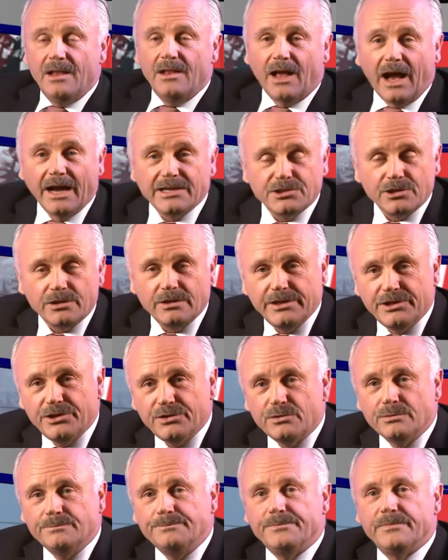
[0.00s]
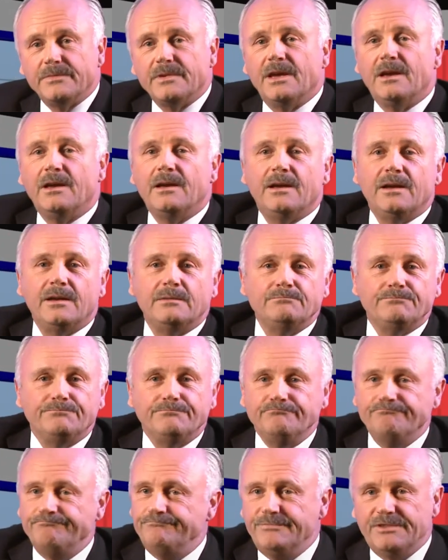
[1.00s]
I certainly do.
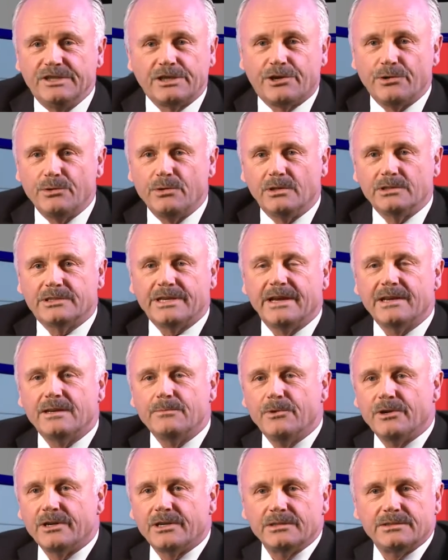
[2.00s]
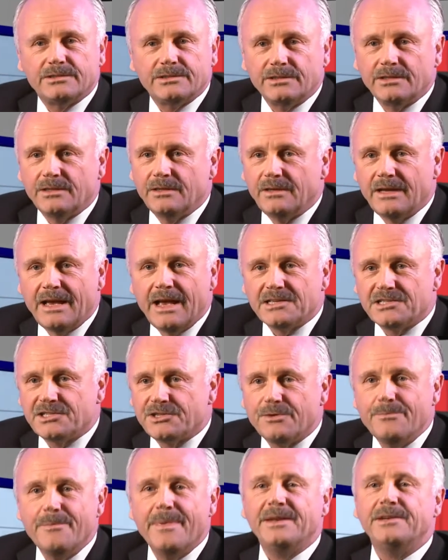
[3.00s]
The crude oil tanker market has
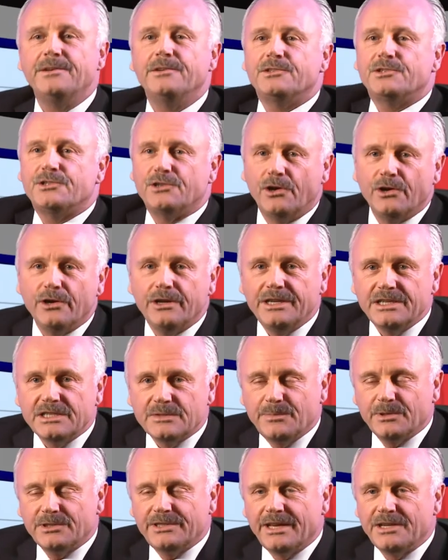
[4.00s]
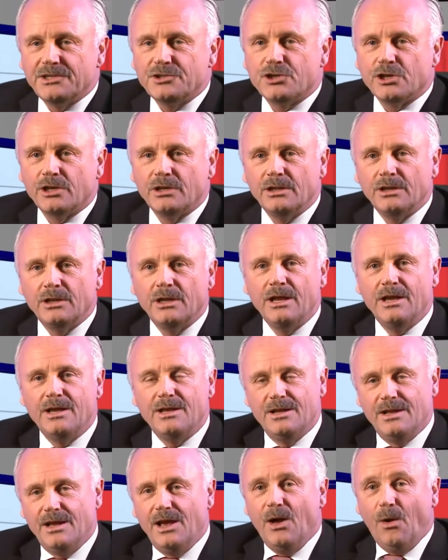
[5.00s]
tremendous earnings potential
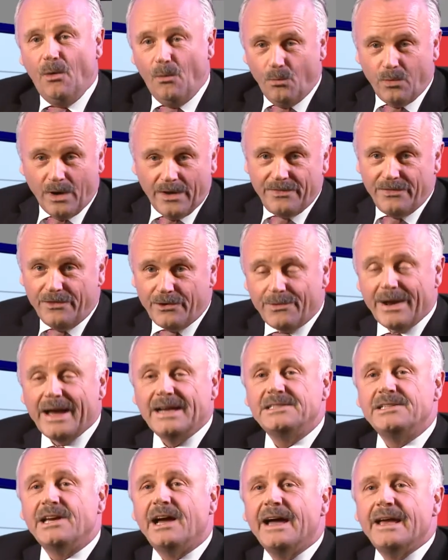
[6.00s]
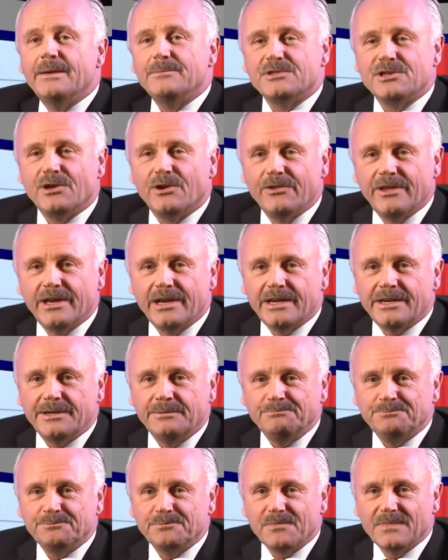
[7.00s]
when the right times are there.
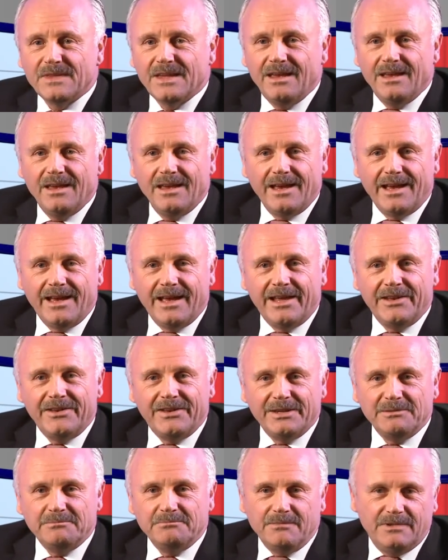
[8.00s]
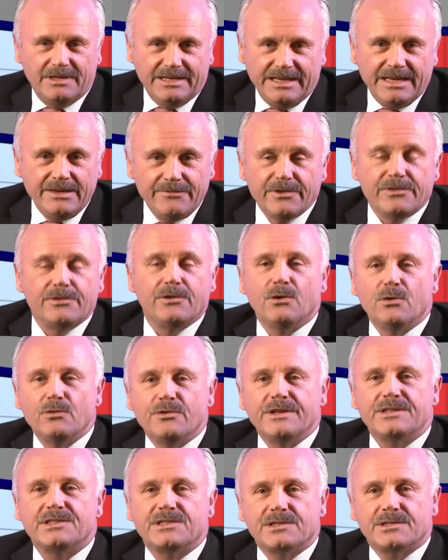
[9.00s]
And even though
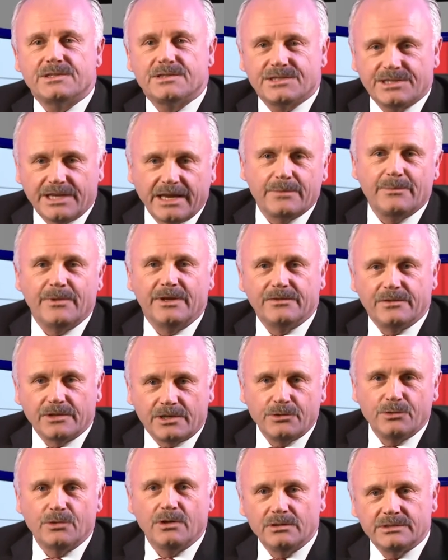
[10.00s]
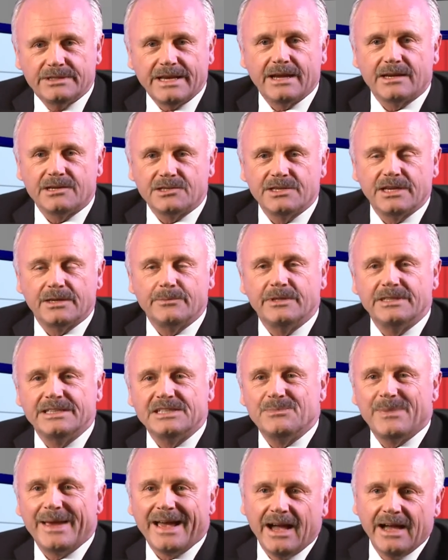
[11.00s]
this segment, the crude oil tanker segment, is
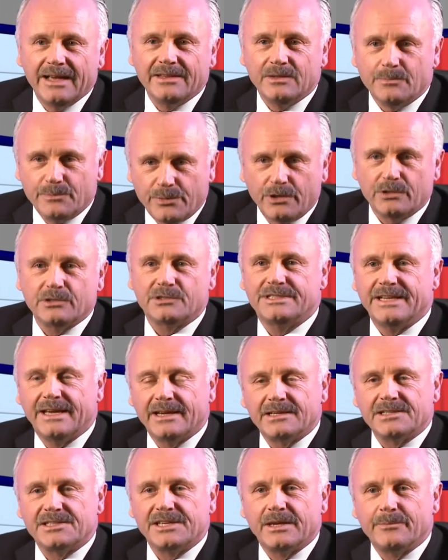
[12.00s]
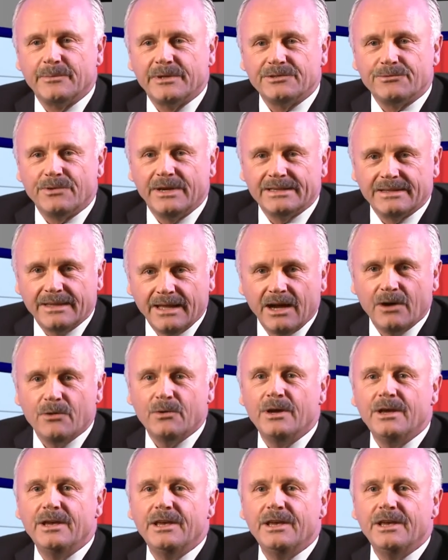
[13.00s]
behind the product tanker segment right now,